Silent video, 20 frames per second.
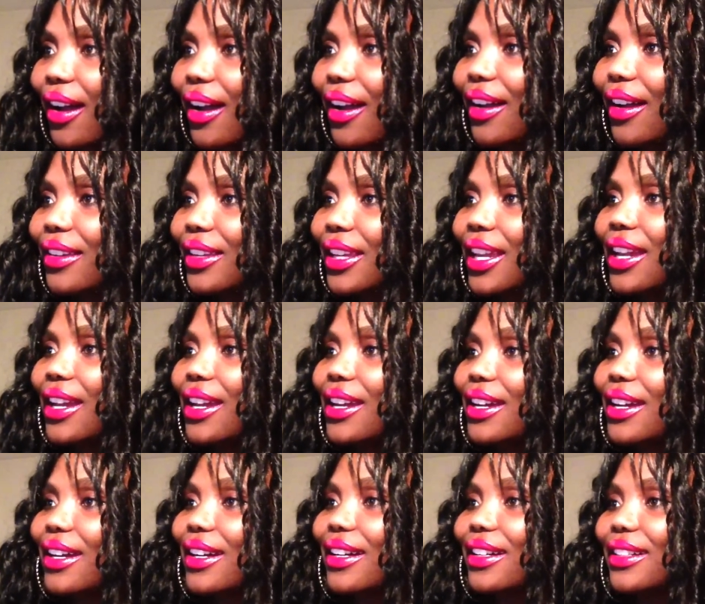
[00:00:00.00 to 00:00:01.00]

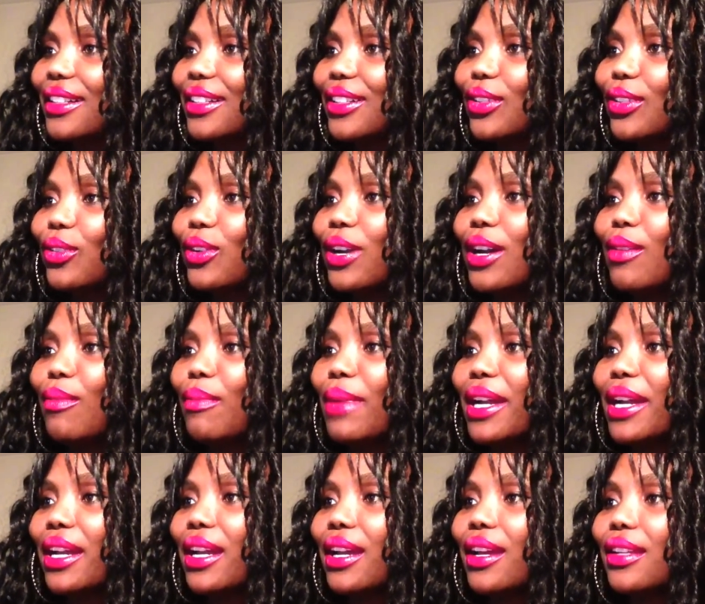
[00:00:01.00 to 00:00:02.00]
Yeah. Wow, my
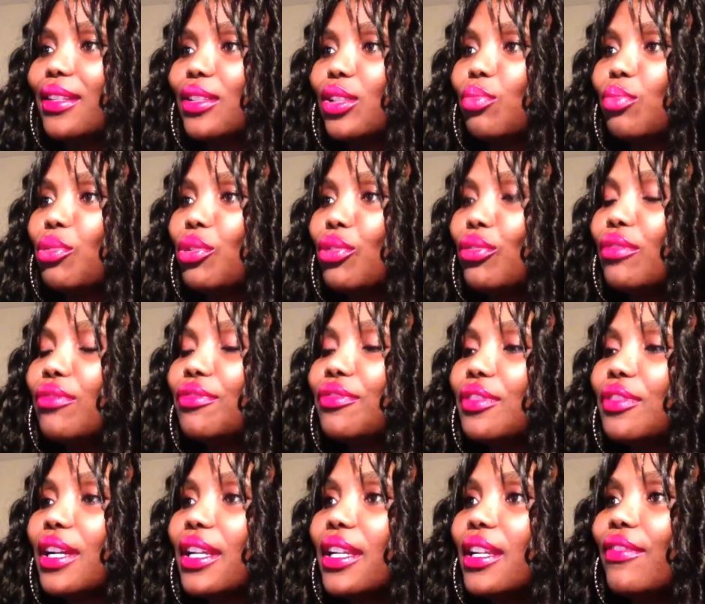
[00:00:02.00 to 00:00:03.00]
God. It's beautiful.
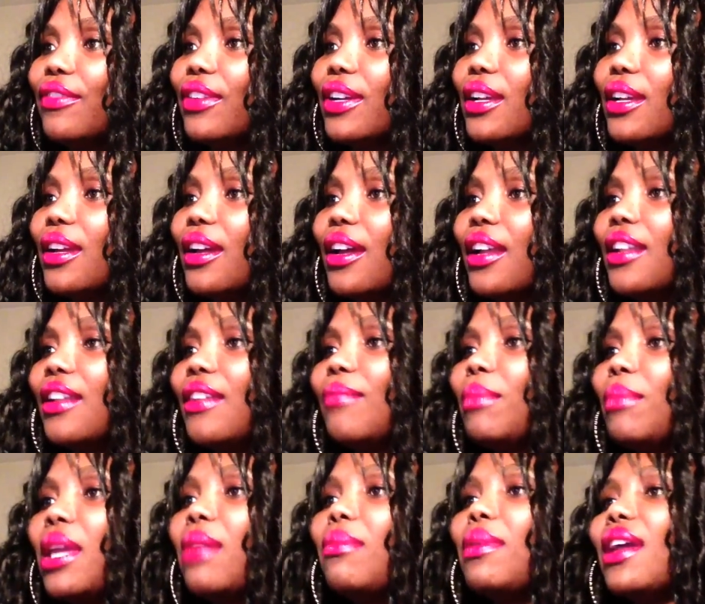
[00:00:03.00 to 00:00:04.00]
I
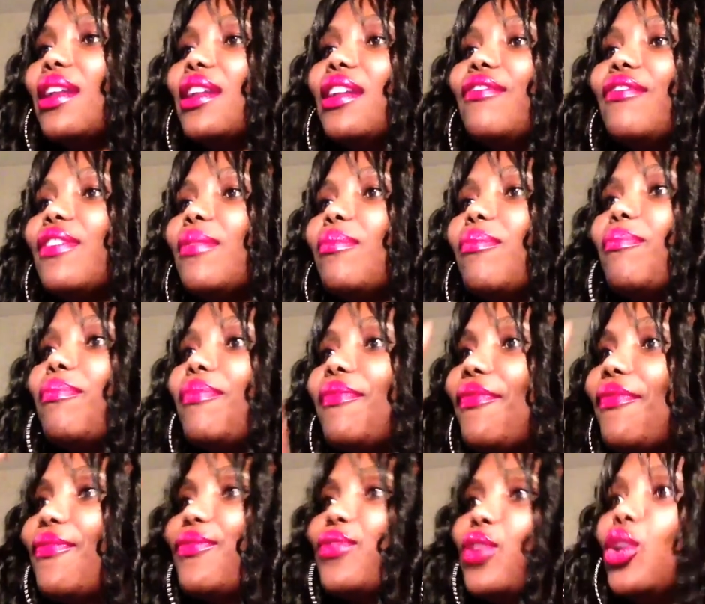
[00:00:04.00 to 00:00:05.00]
never
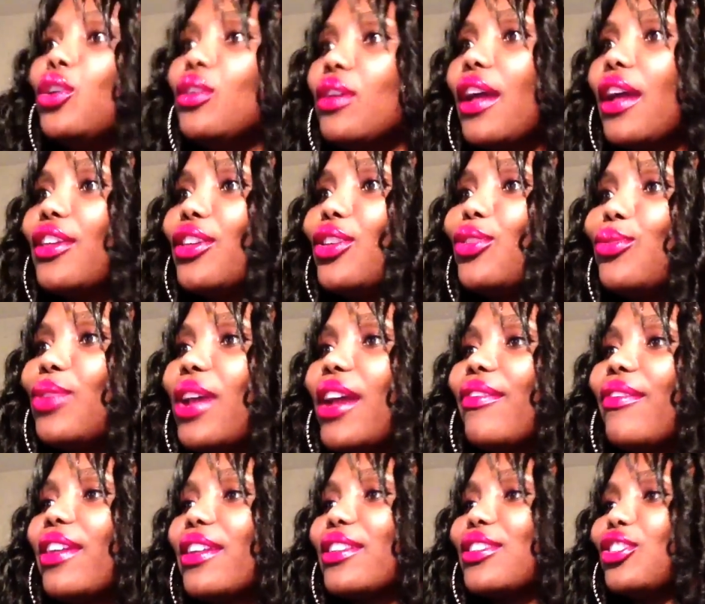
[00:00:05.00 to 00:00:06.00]
look at you
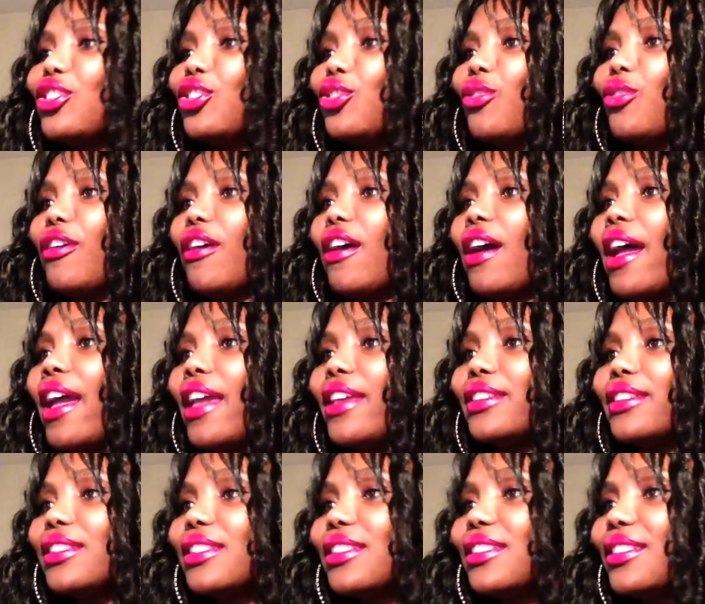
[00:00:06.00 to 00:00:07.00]
direct in your
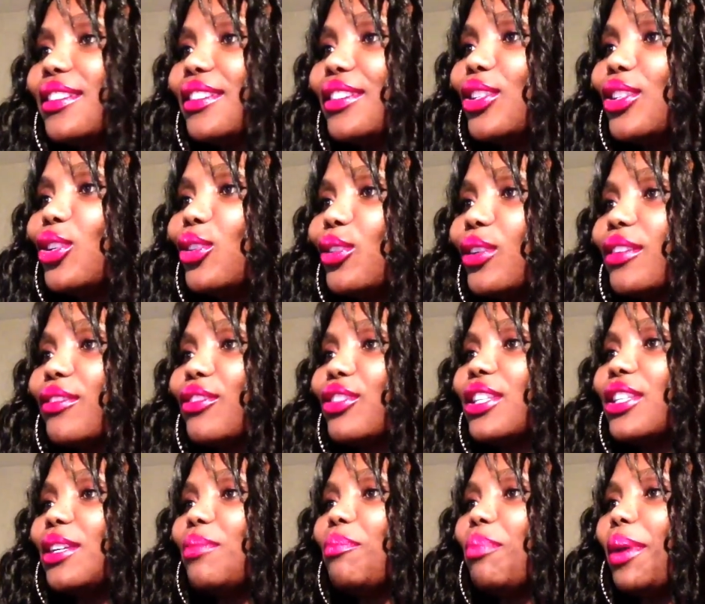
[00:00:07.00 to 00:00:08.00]
eyes and look
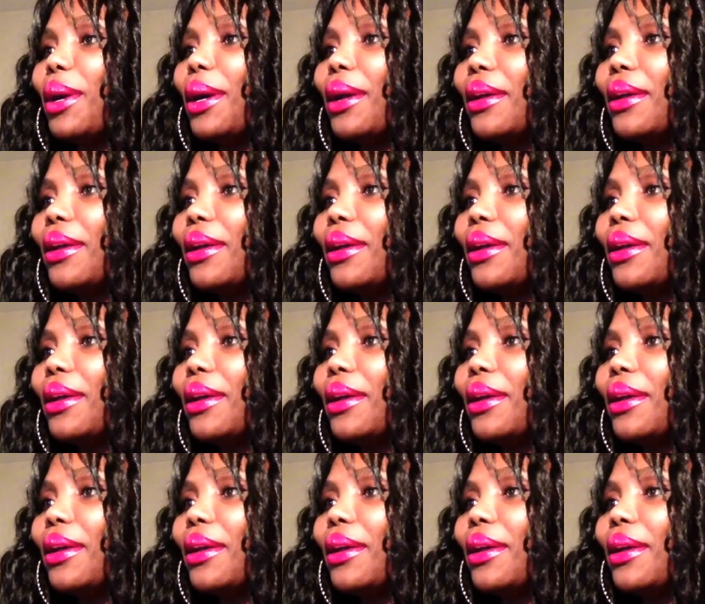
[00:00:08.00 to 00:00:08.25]
deeper.